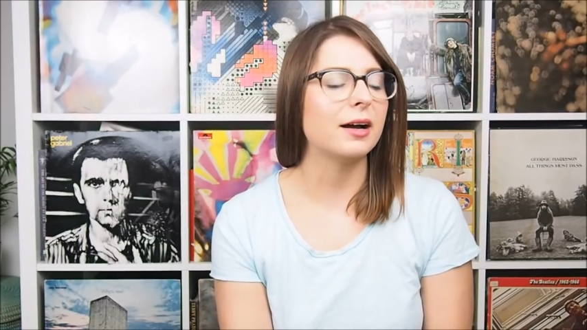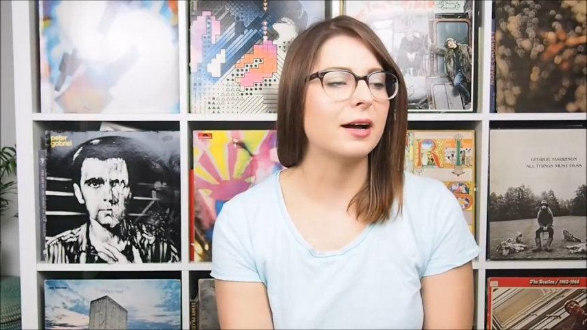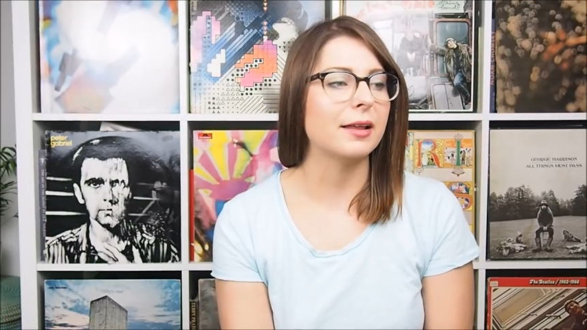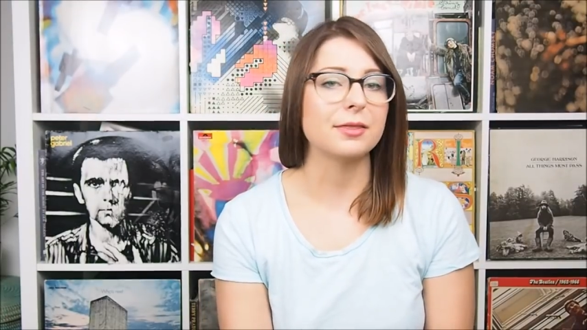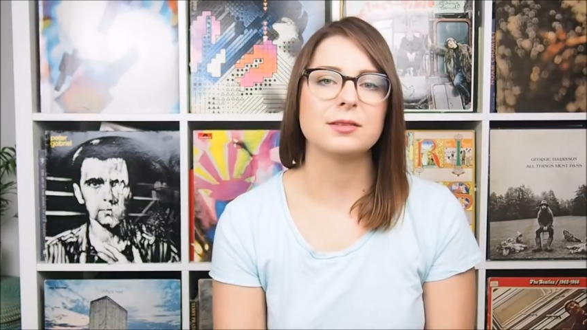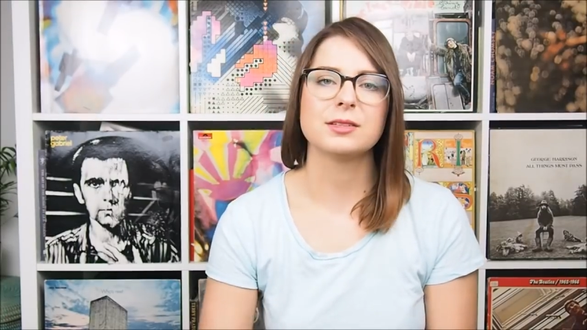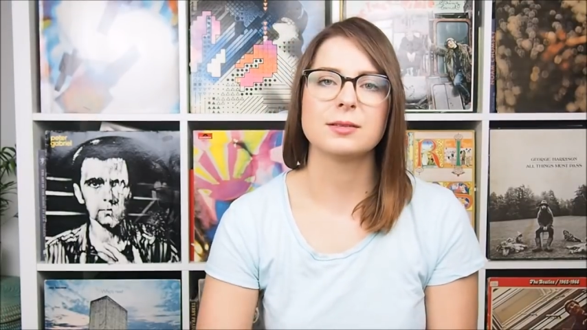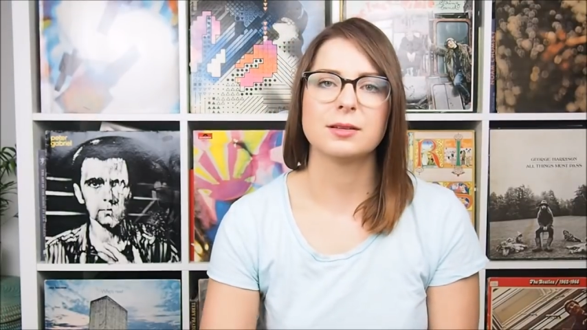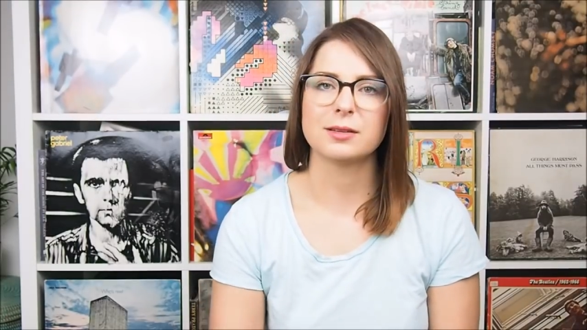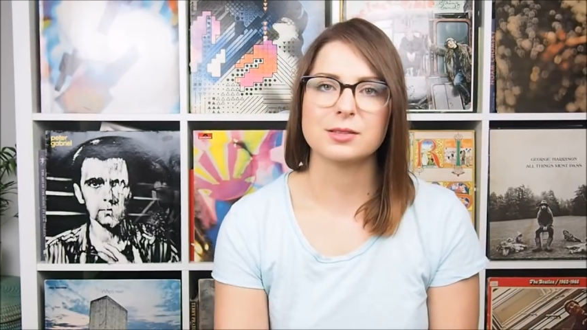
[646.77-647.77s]
Speaker 1: and
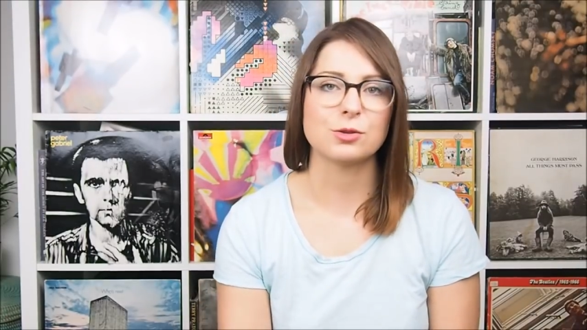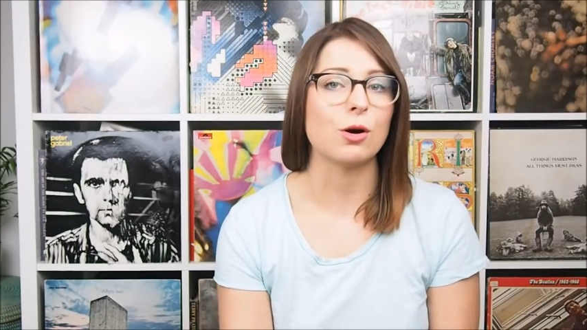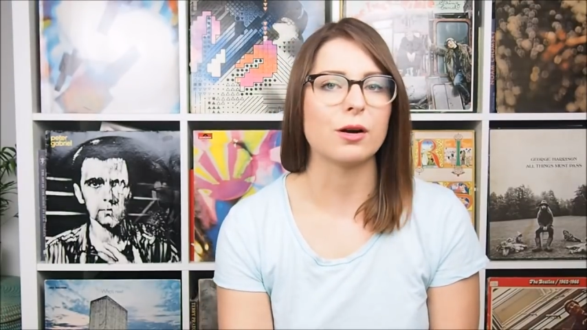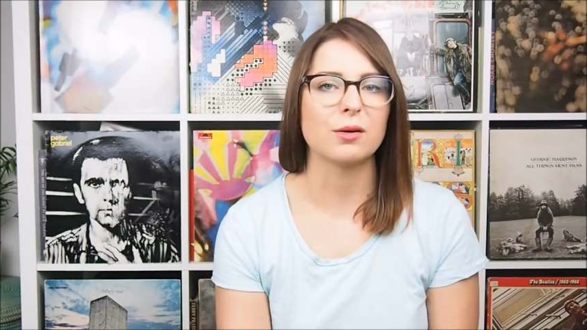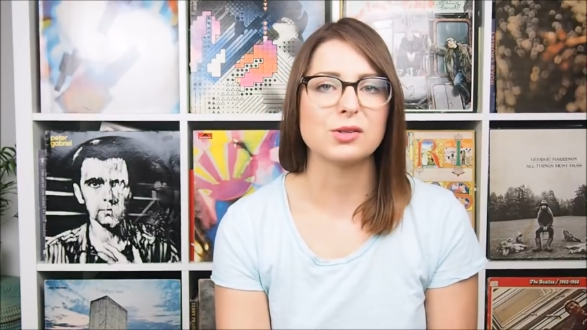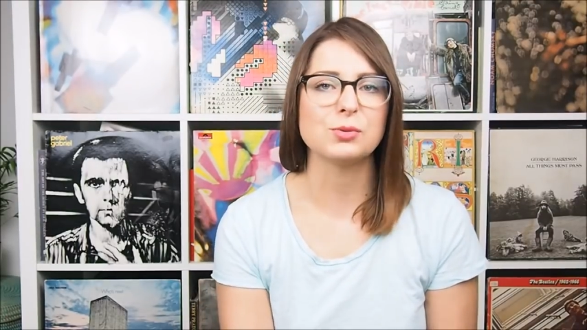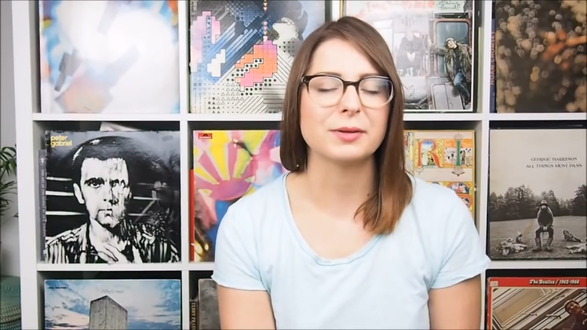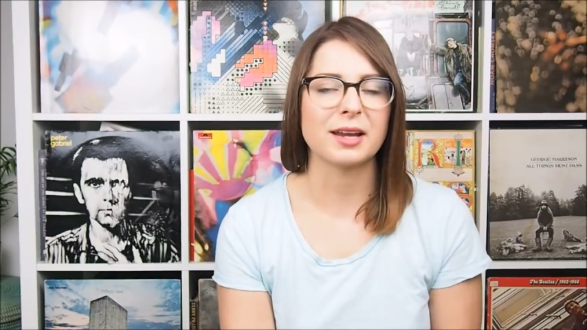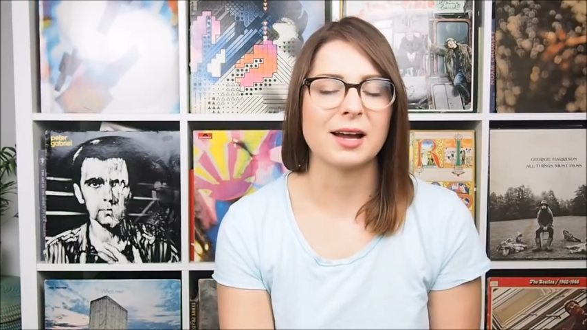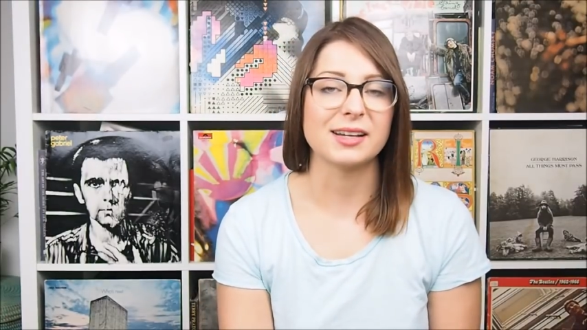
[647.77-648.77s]
the store owner was super
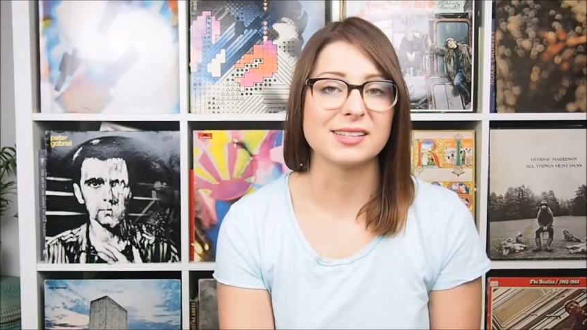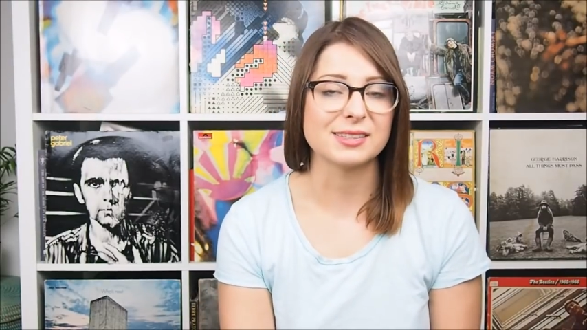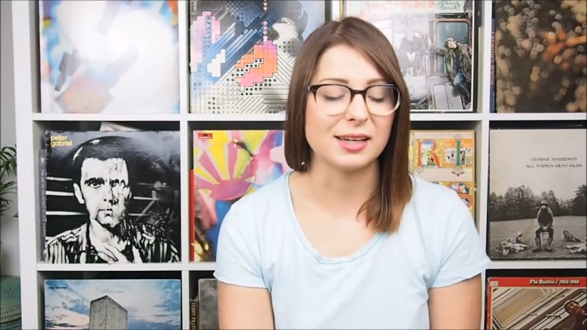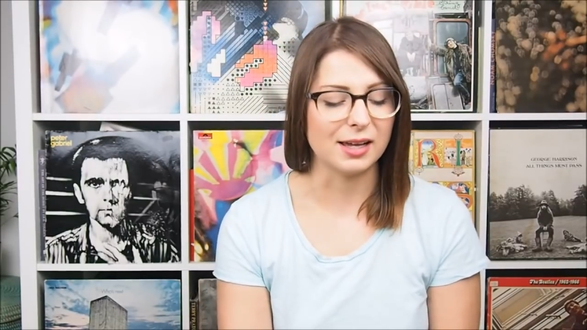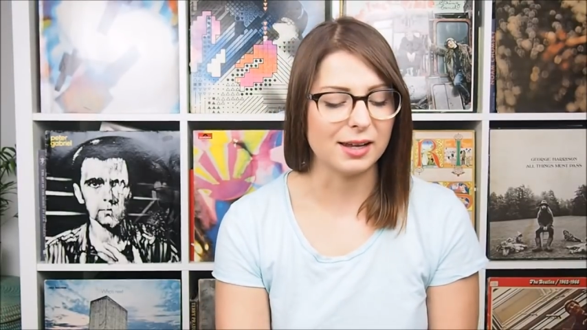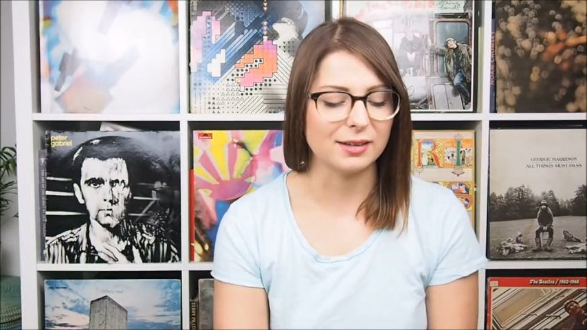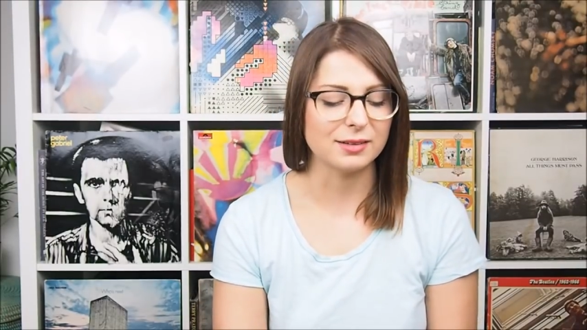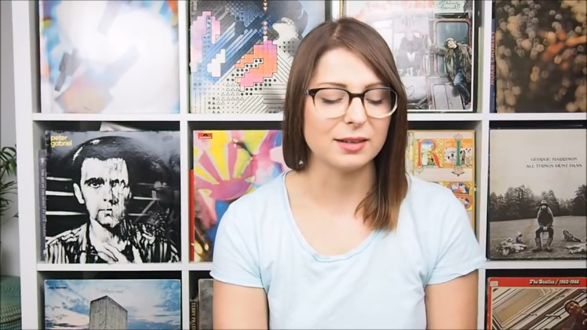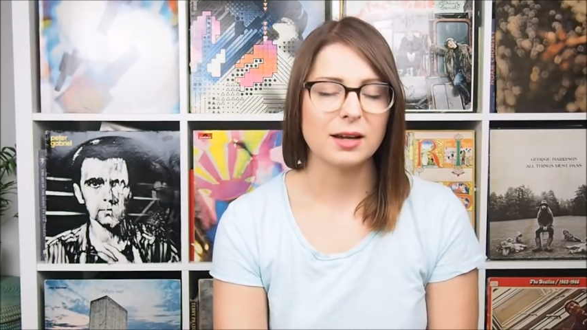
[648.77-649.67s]
nice, and